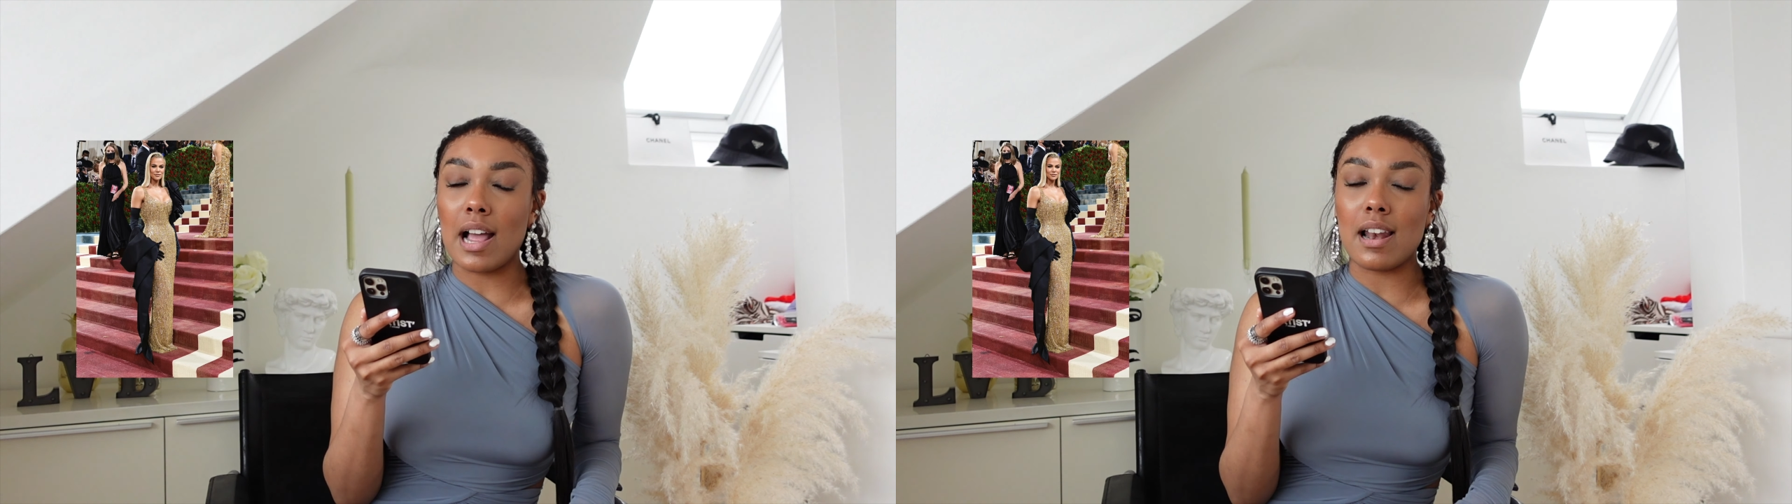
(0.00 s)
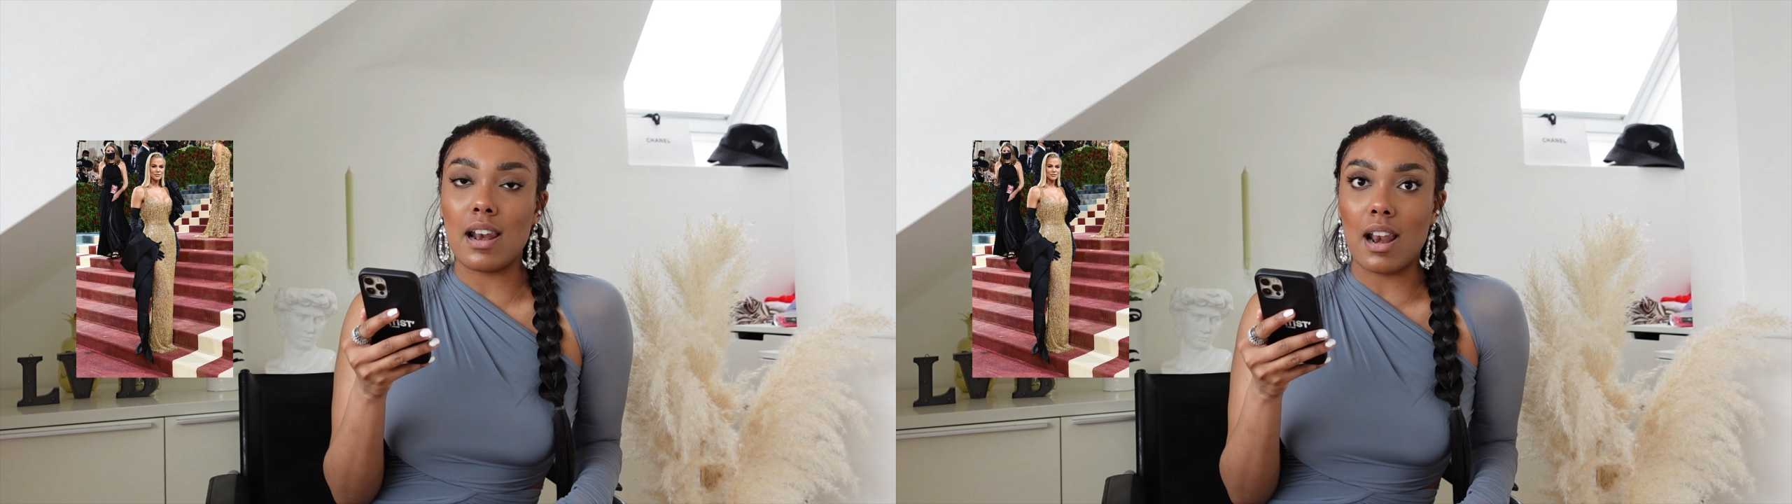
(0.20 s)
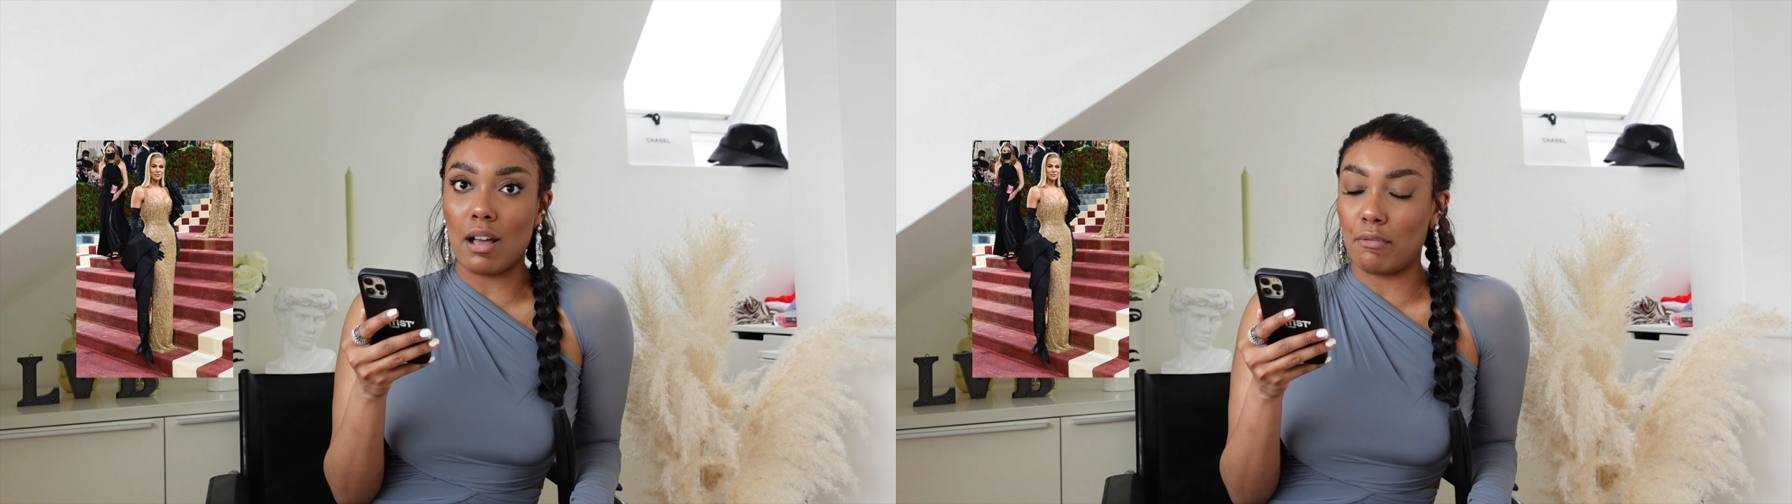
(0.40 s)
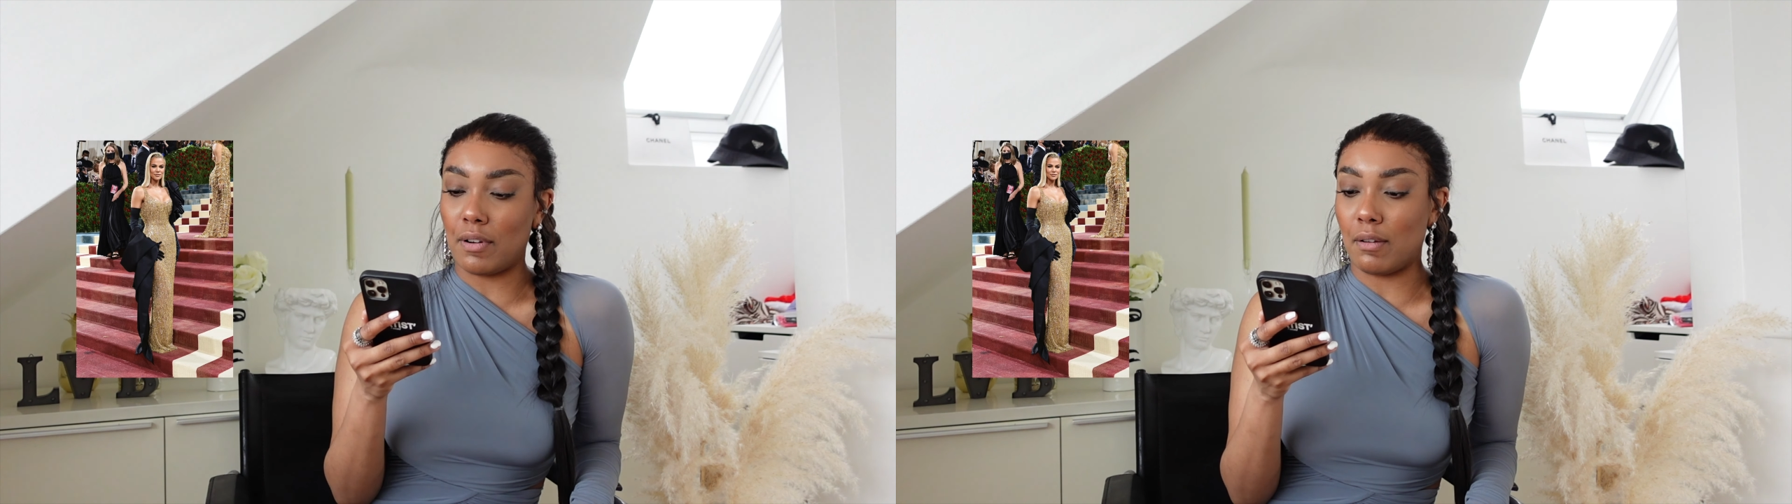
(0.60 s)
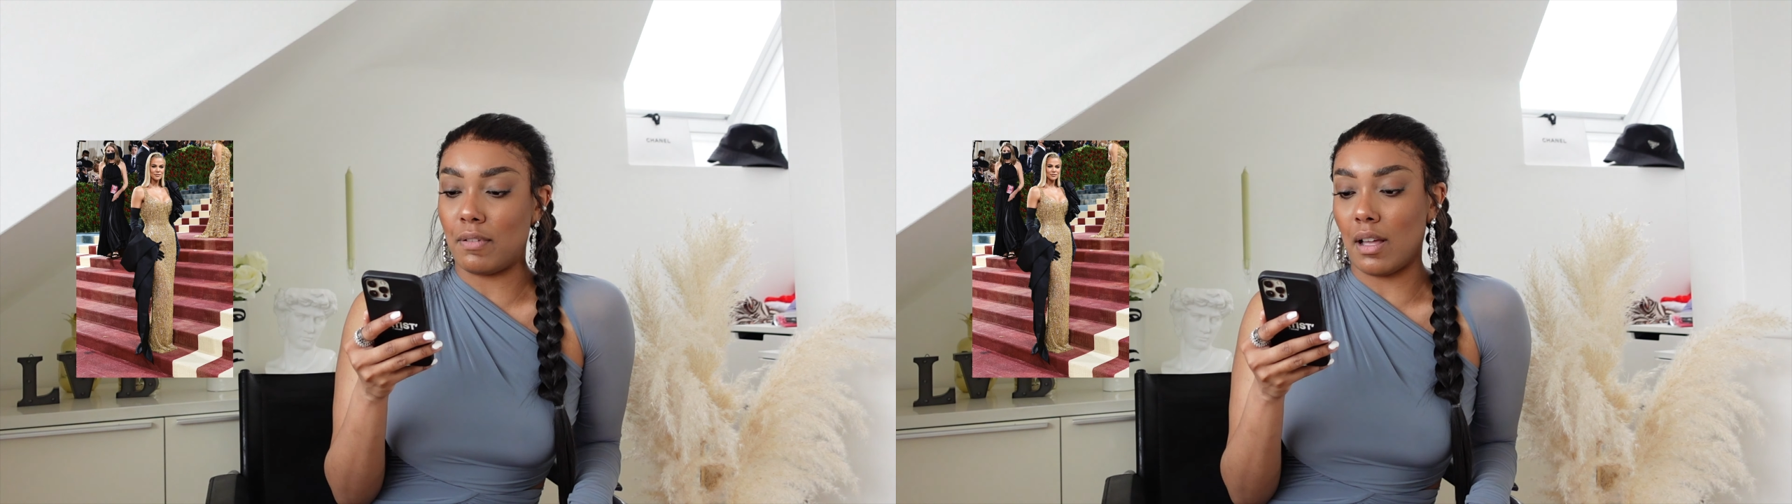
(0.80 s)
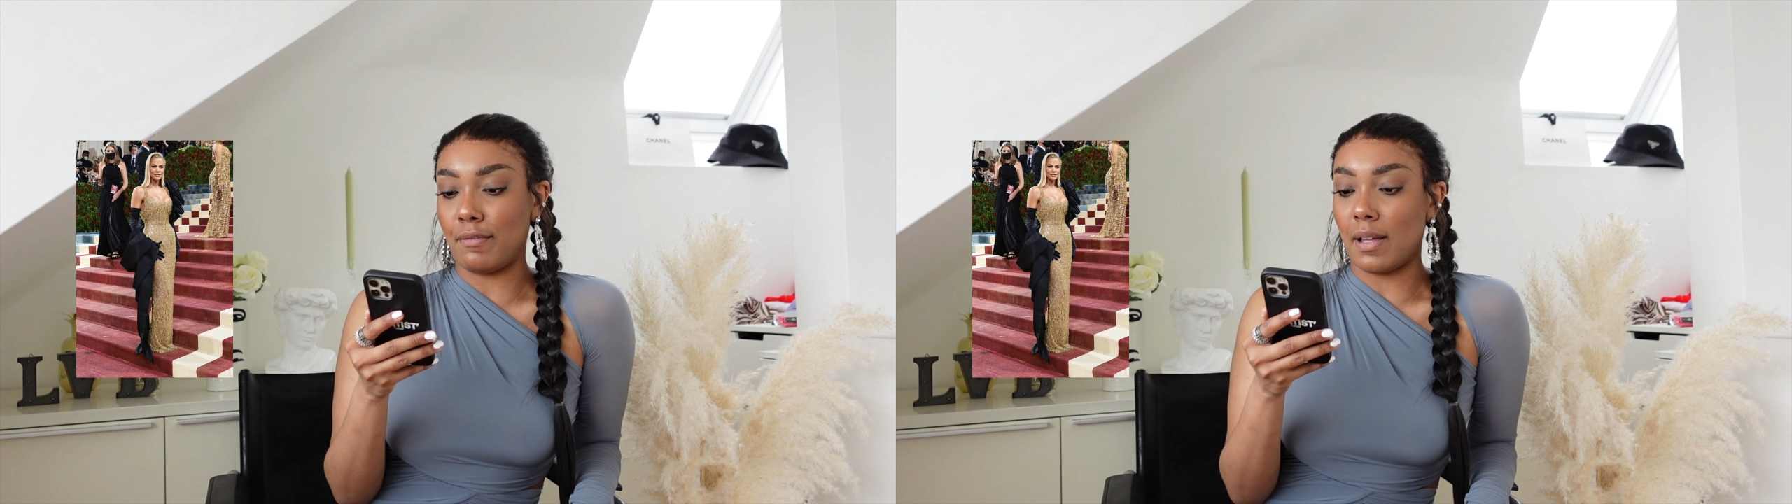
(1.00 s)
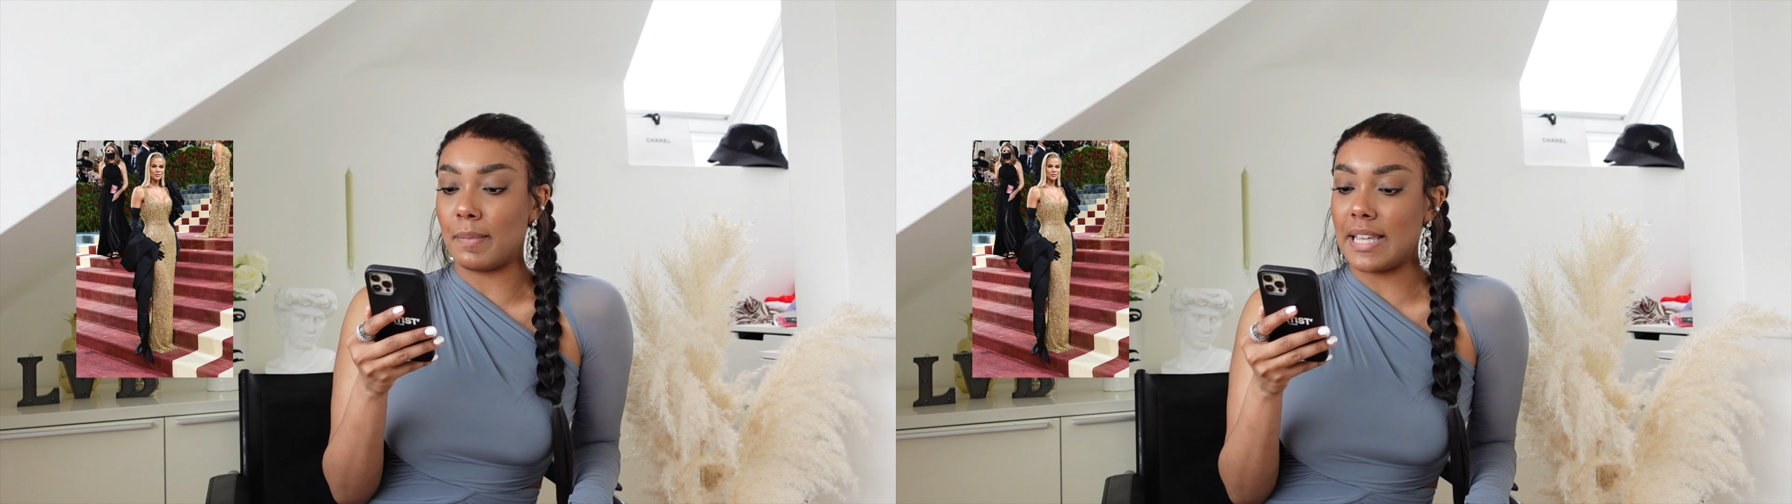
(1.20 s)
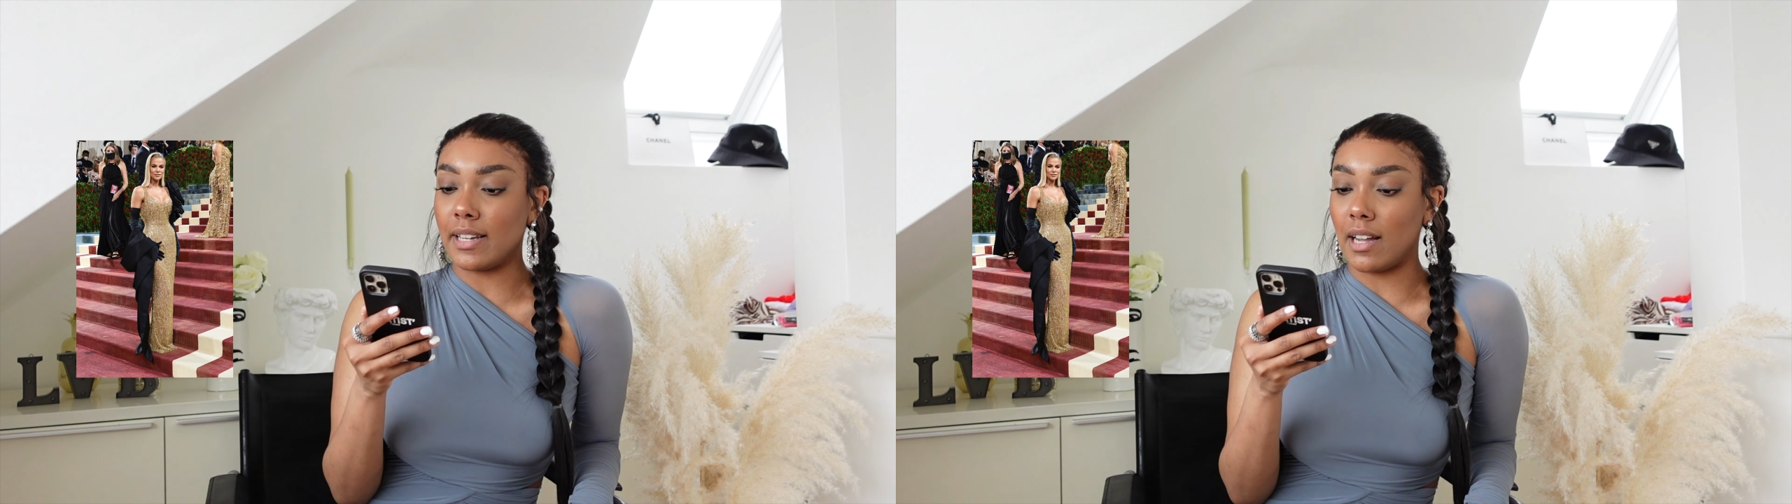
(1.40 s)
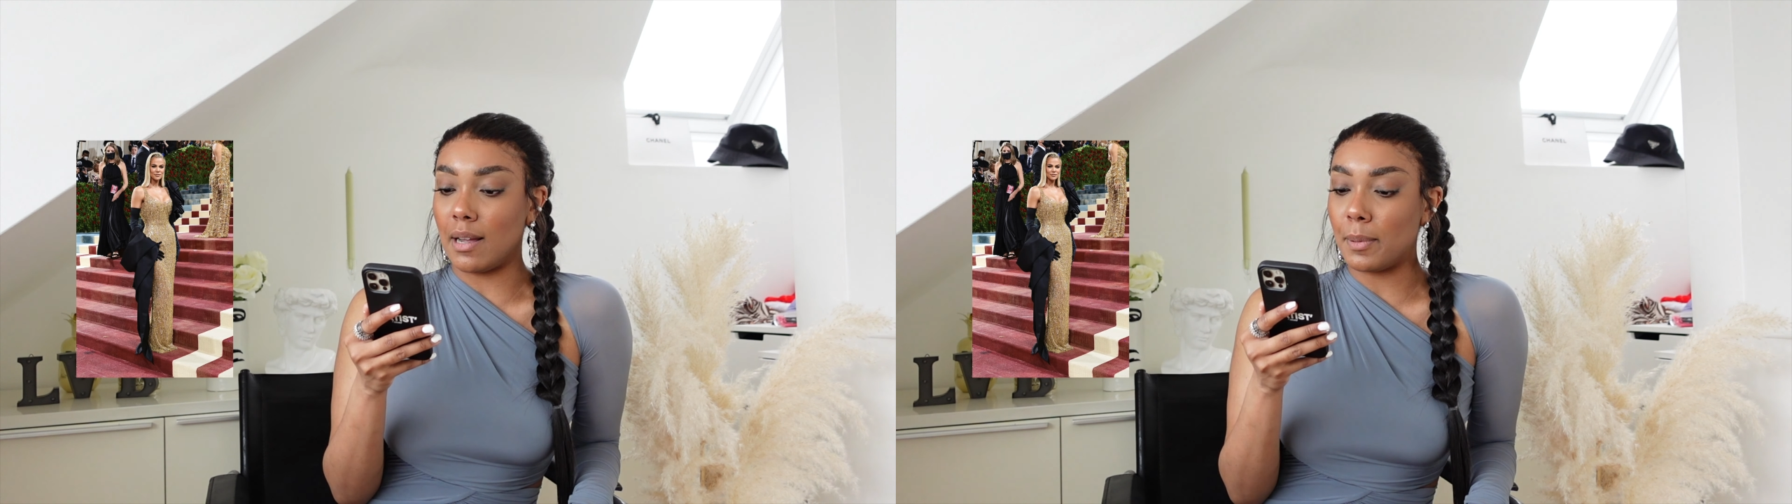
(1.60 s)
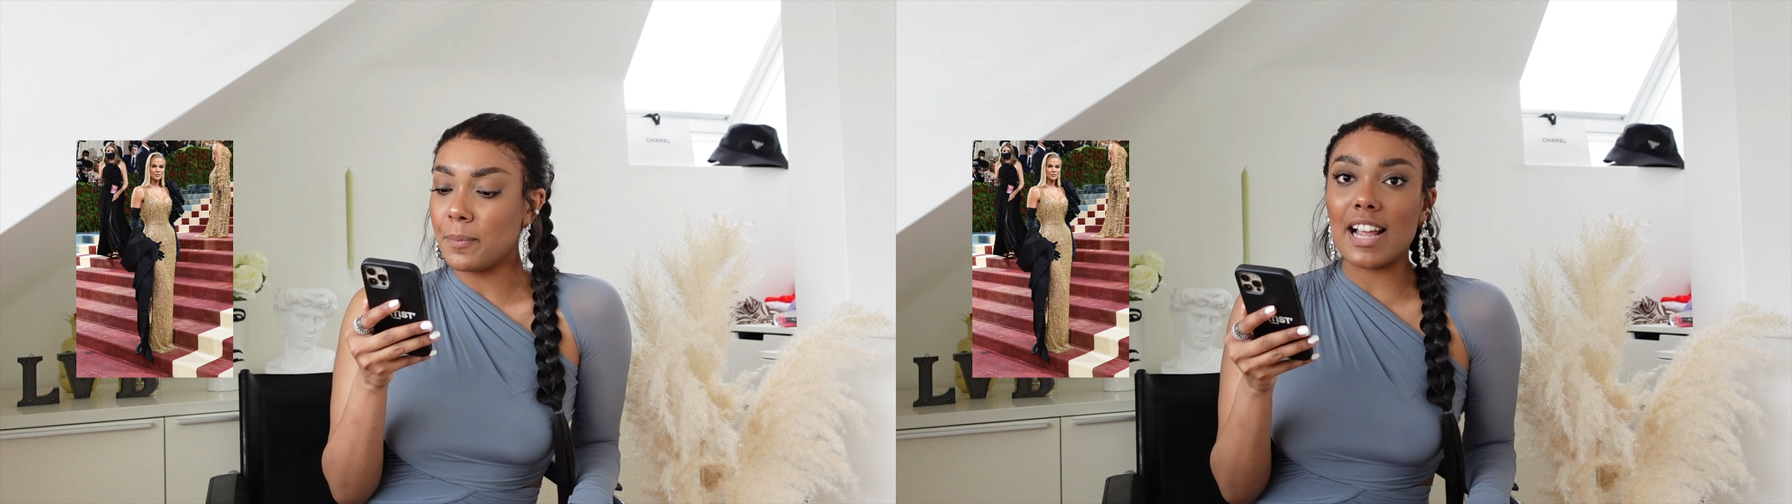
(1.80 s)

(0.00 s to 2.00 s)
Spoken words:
I love, love, love her makeup.